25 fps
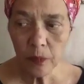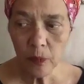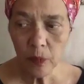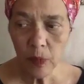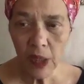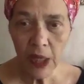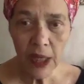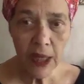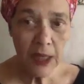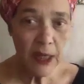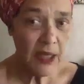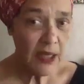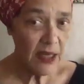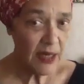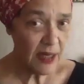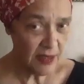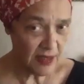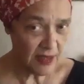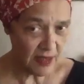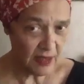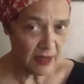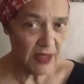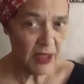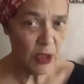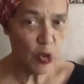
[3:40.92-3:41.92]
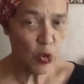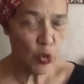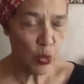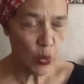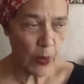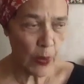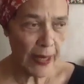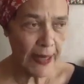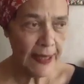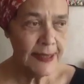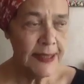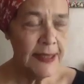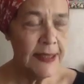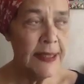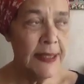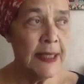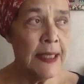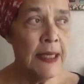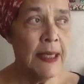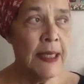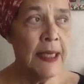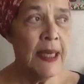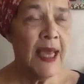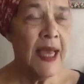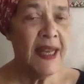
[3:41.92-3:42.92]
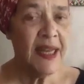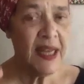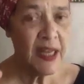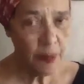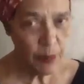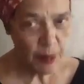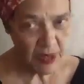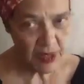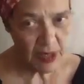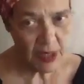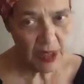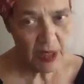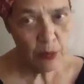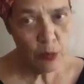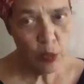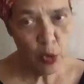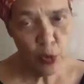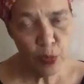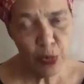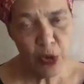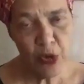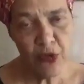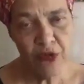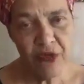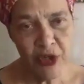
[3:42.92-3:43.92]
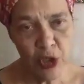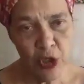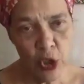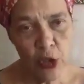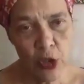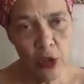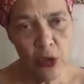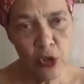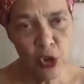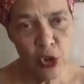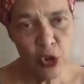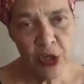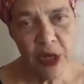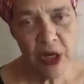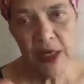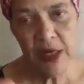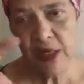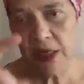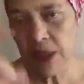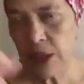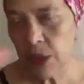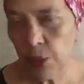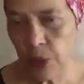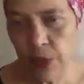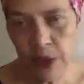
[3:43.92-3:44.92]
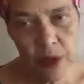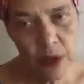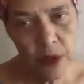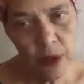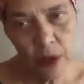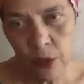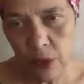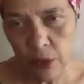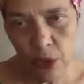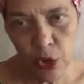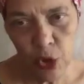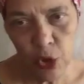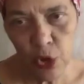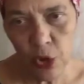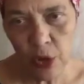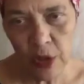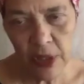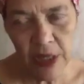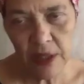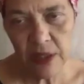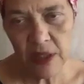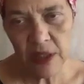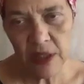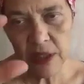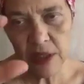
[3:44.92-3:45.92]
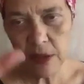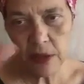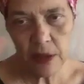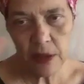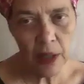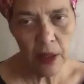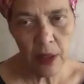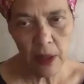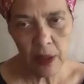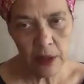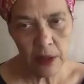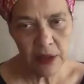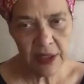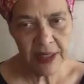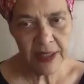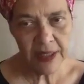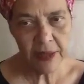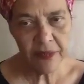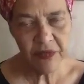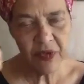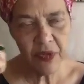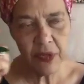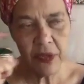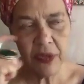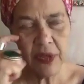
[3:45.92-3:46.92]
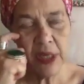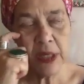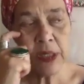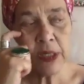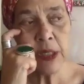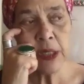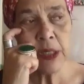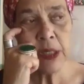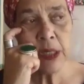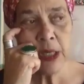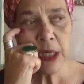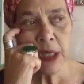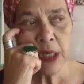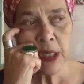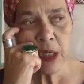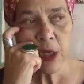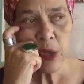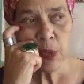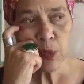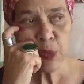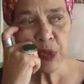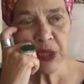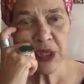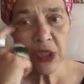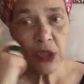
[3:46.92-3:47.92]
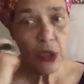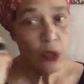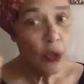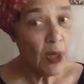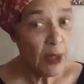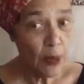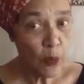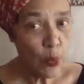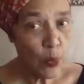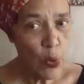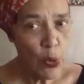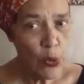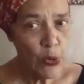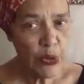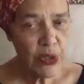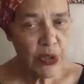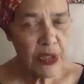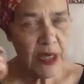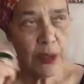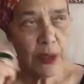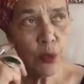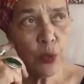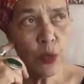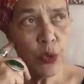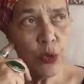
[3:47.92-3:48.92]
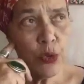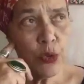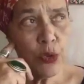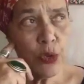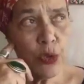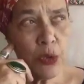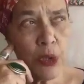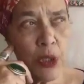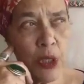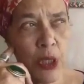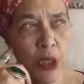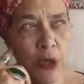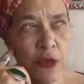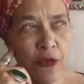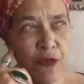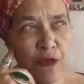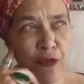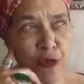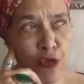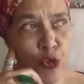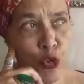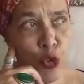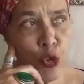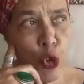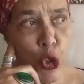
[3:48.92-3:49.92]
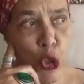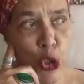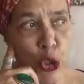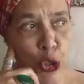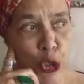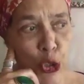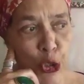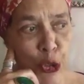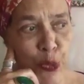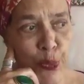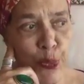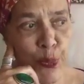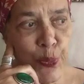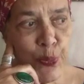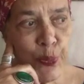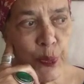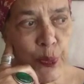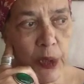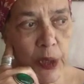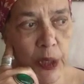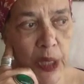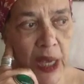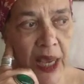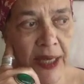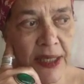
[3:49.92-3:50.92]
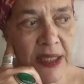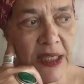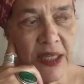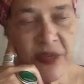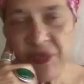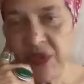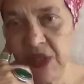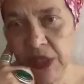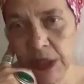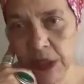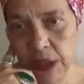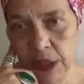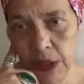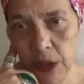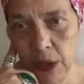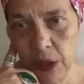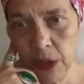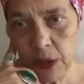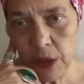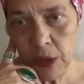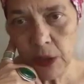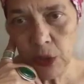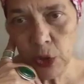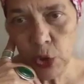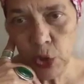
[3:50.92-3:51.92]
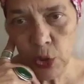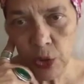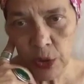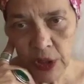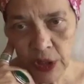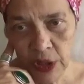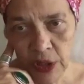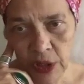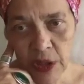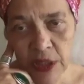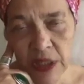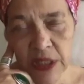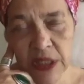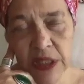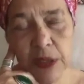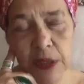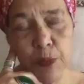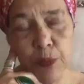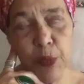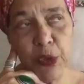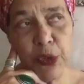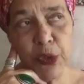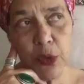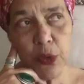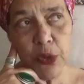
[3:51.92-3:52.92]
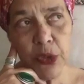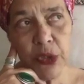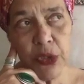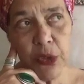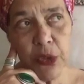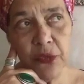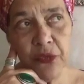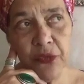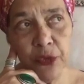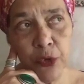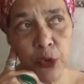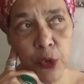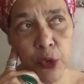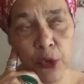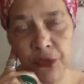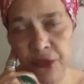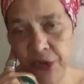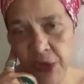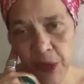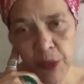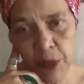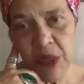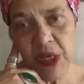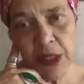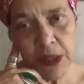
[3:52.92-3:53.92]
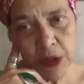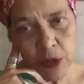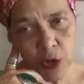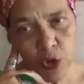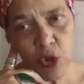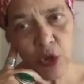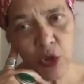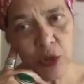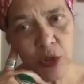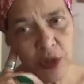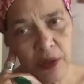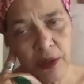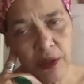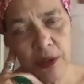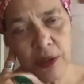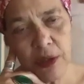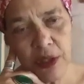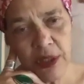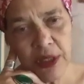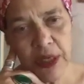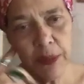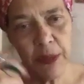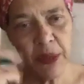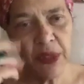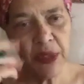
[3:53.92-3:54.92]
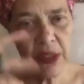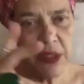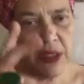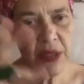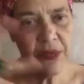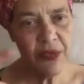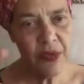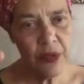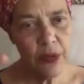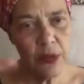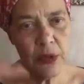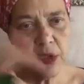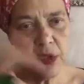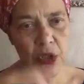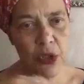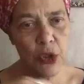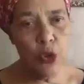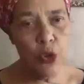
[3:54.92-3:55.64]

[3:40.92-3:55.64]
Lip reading: And then I started to write, and I became a professional journalist with, a journalist's card and everything. But so I wrote for activist journals, but also for feminist journals. I mean, different,